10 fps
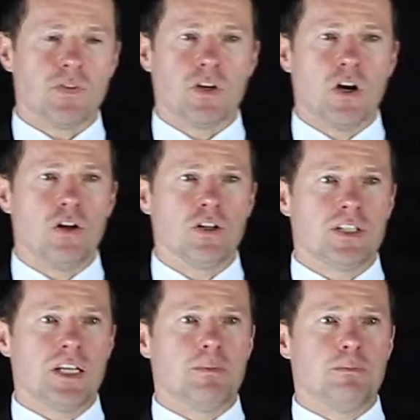the
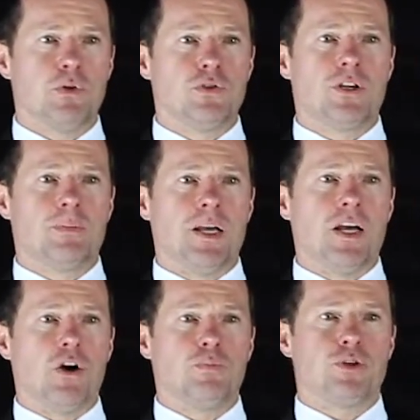Gala Tent
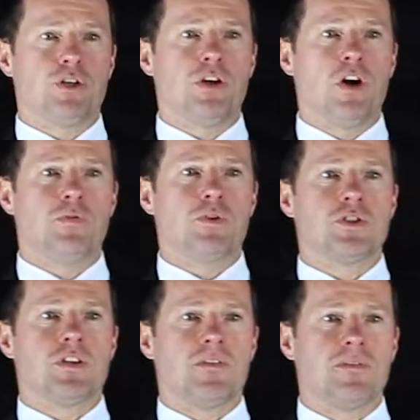multi-bay option
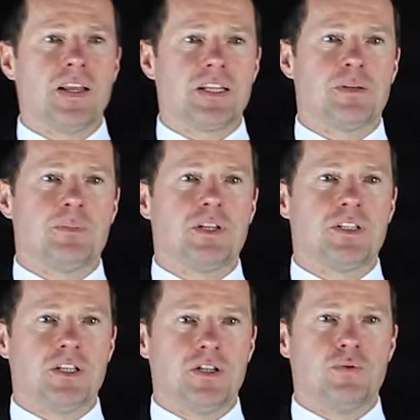offers the
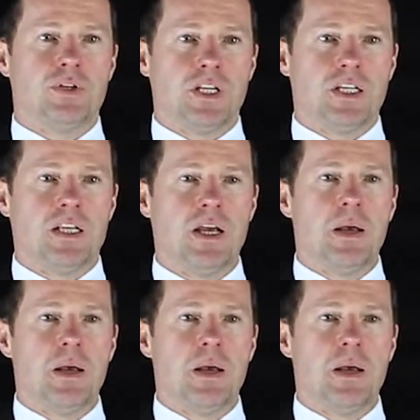flexibility you need,